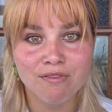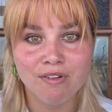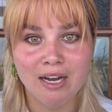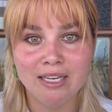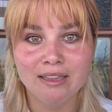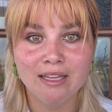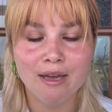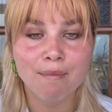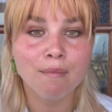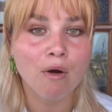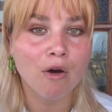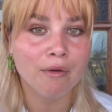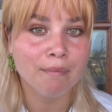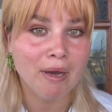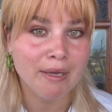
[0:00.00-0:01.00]
find them
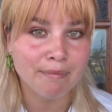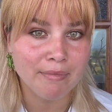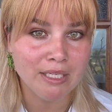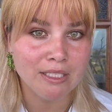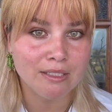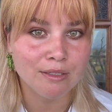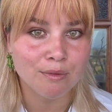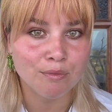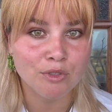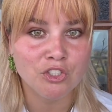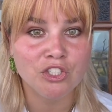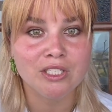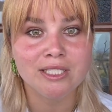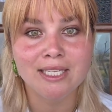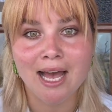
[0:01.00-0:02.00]
on my Medium,
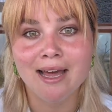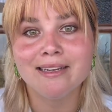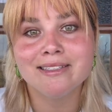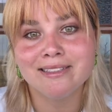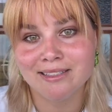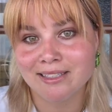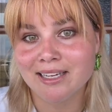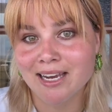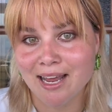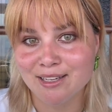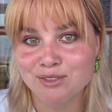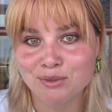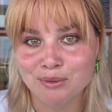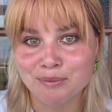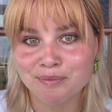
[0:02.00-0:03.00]
which is Alice in the
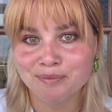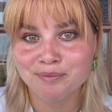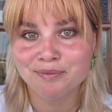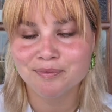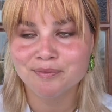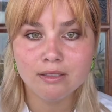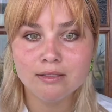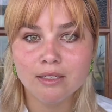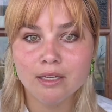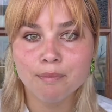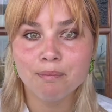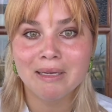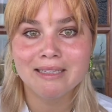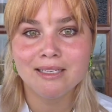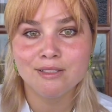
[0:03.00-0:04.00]
Classroom. This is it,
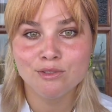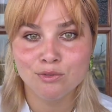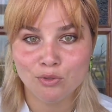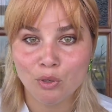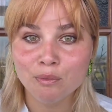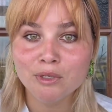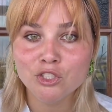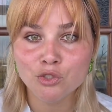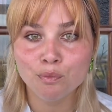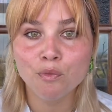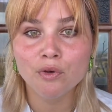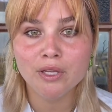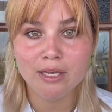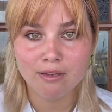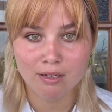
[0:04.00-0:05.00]
but there's so much
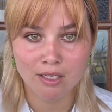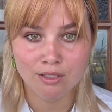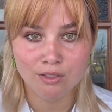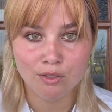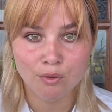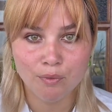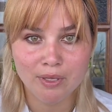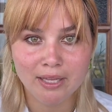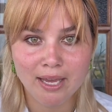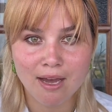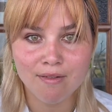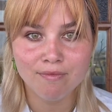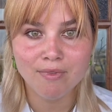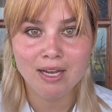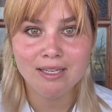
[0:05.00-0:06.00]
more that you can do with
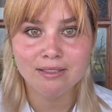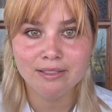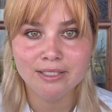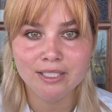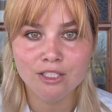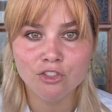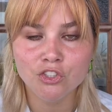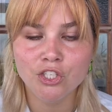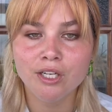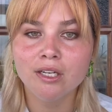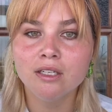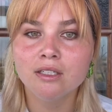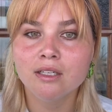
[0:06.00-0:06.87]
Canva as a teacher.